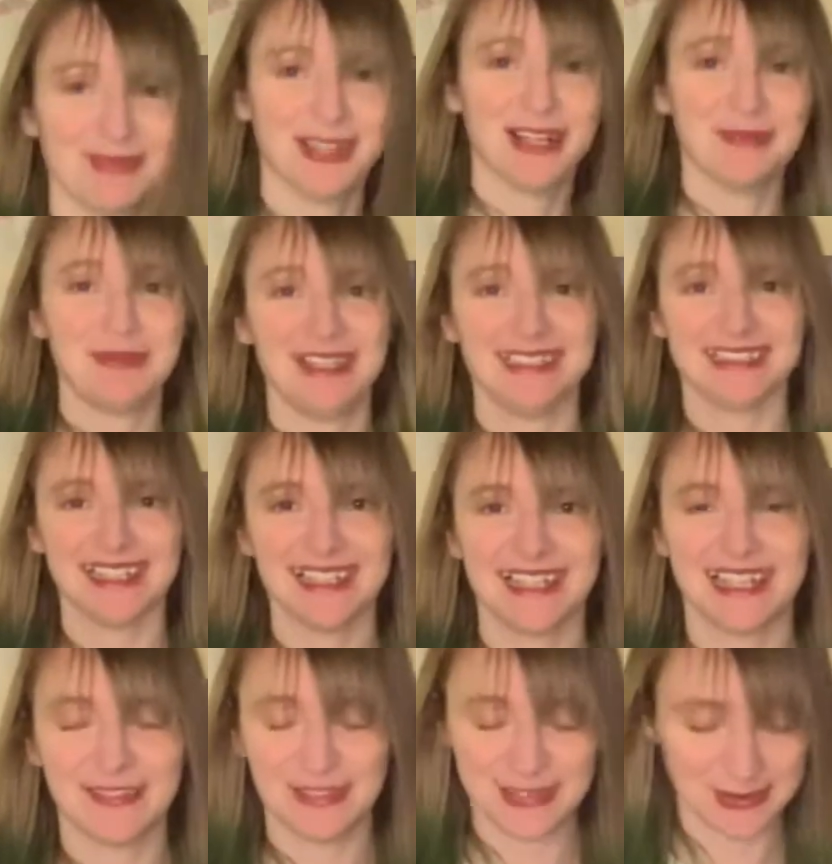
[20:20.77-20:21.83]
amazing.
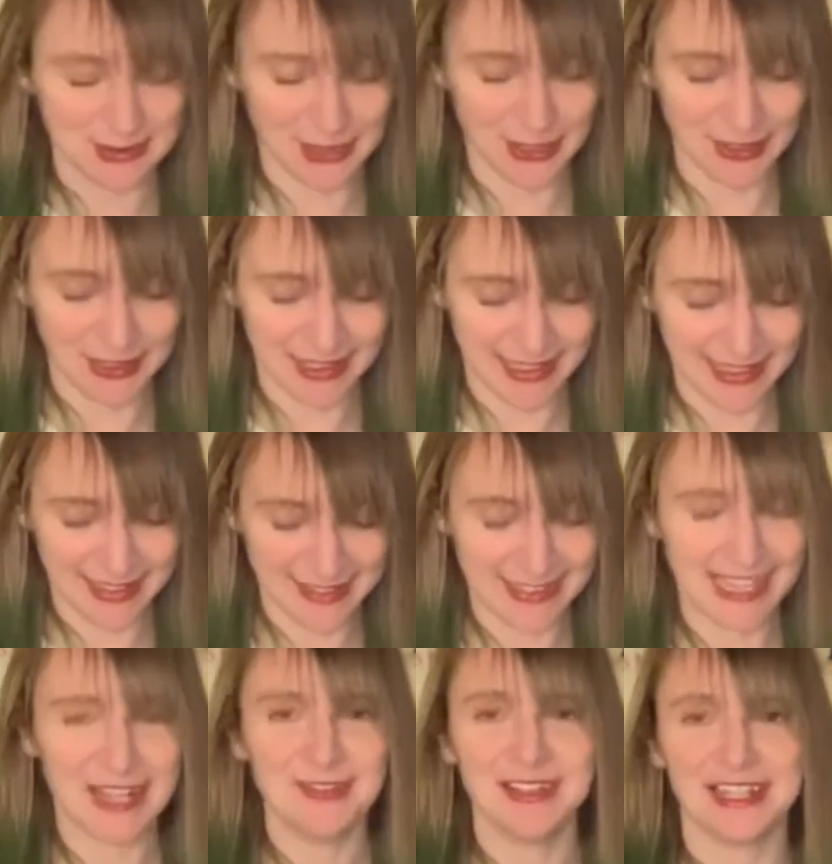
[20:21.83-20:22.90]
Like, if this was all I got out of the
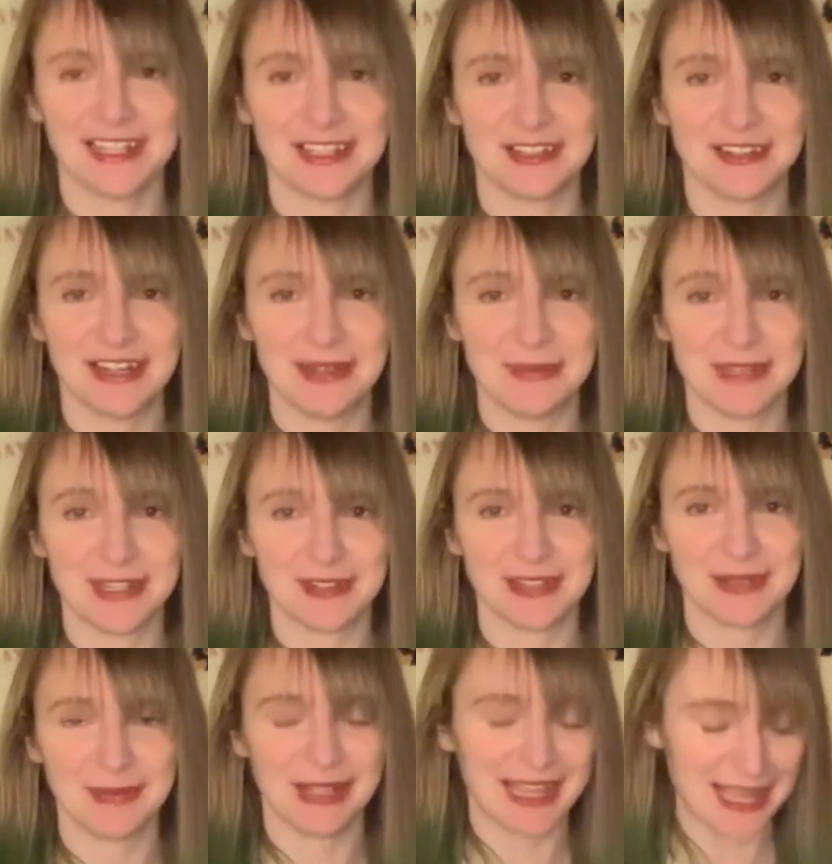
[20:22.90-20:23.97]
advent calendar, I'd be
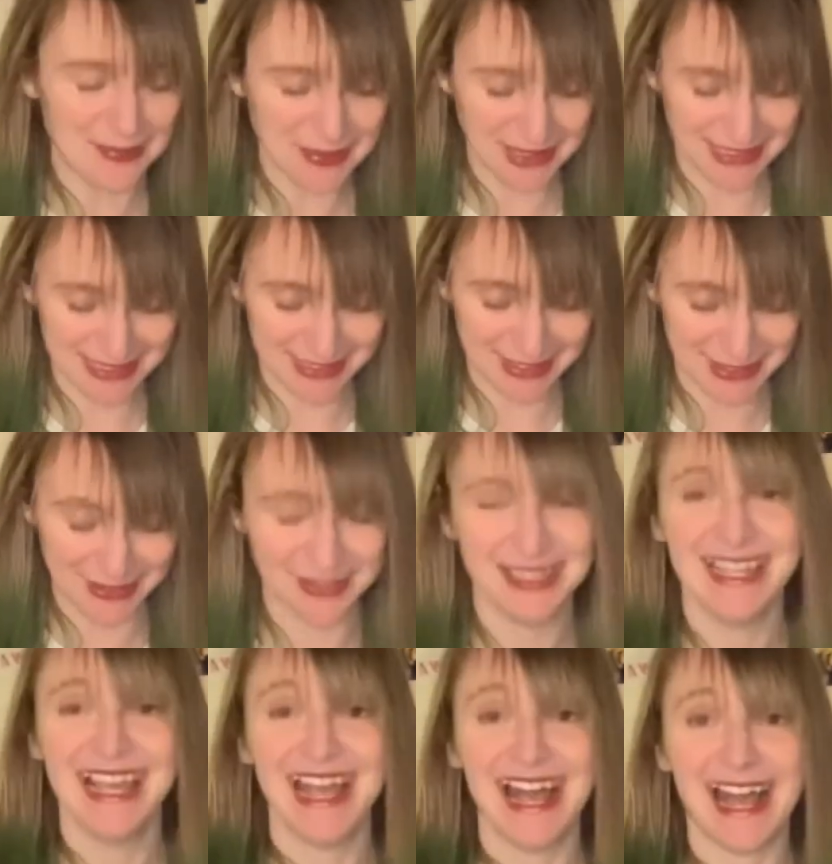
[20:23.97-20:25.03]
incredibly happy. So
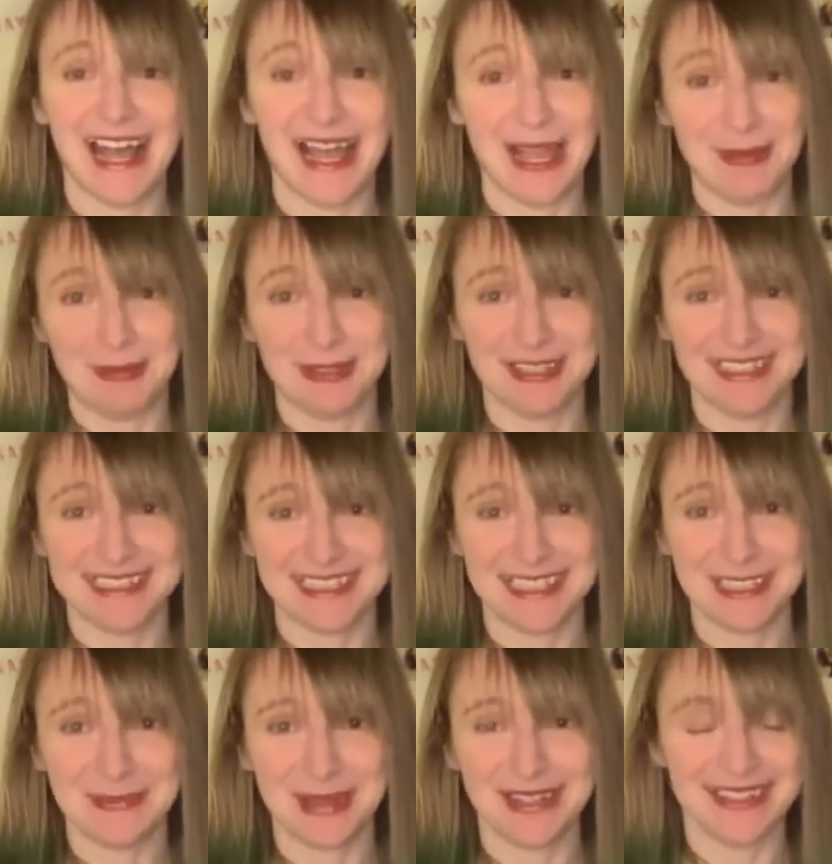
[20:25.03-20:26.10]
I'm already psyched about